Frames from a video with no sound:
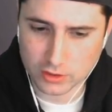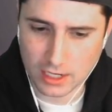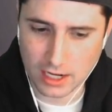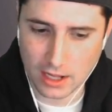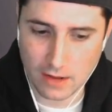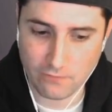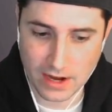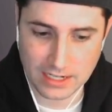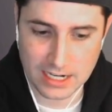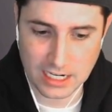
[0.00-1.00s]
I had... In
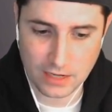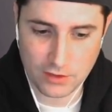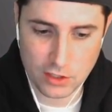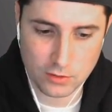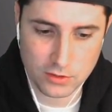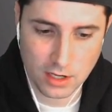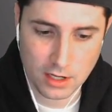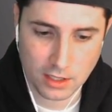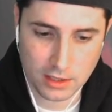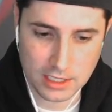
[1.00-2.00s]
fact, I didn't even use
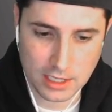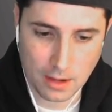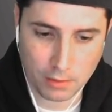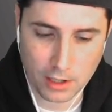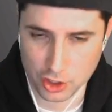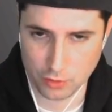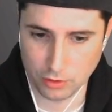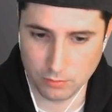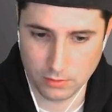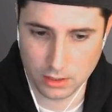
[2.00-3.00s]
the Punish
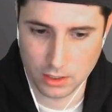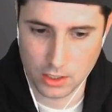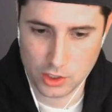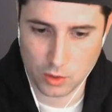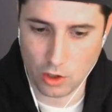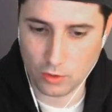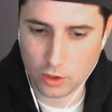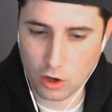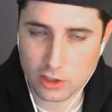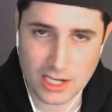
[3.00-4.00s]
Room. So all the
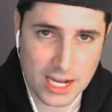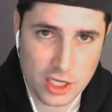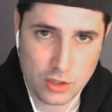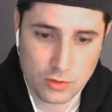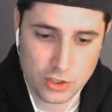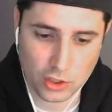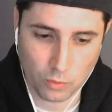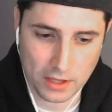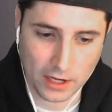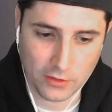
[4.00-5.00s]
cards I used to
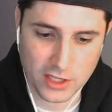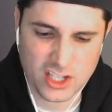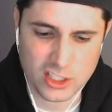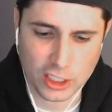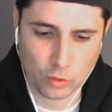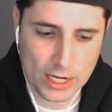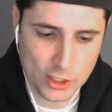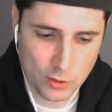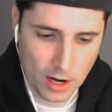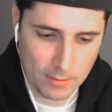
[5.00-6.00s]
win there, and this is a great
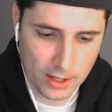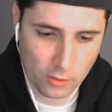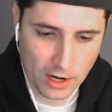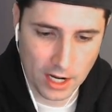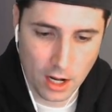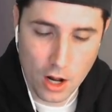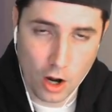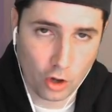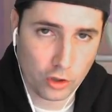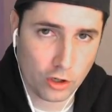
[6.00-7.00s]
draw, by the way,
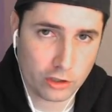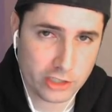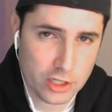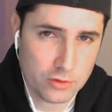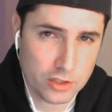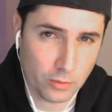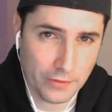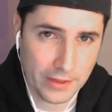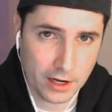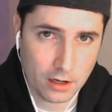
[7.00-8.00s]
all the cards I used to win
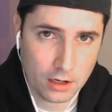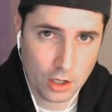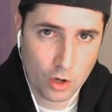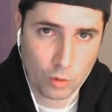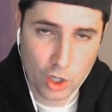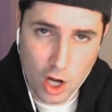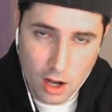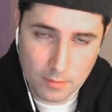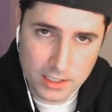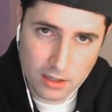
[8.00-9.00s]
there were
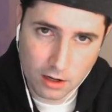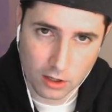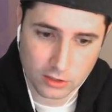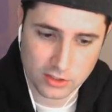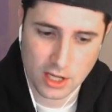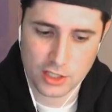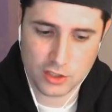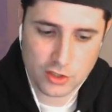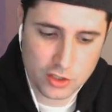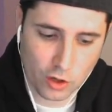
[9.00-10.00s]
common cards. So you
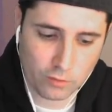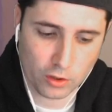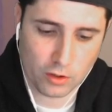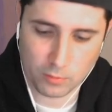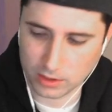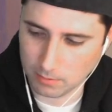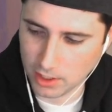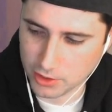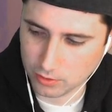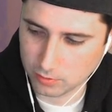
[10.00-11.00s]
just overload them with the
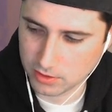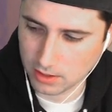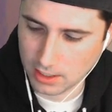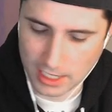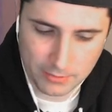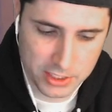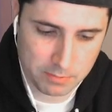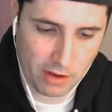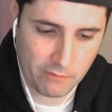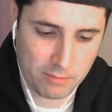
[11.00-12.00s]
mushrooms, and I was just
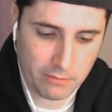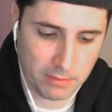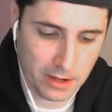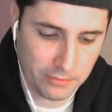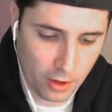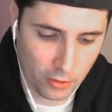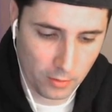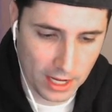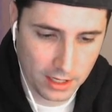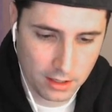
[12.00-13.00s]
buff, buff, buff all the way.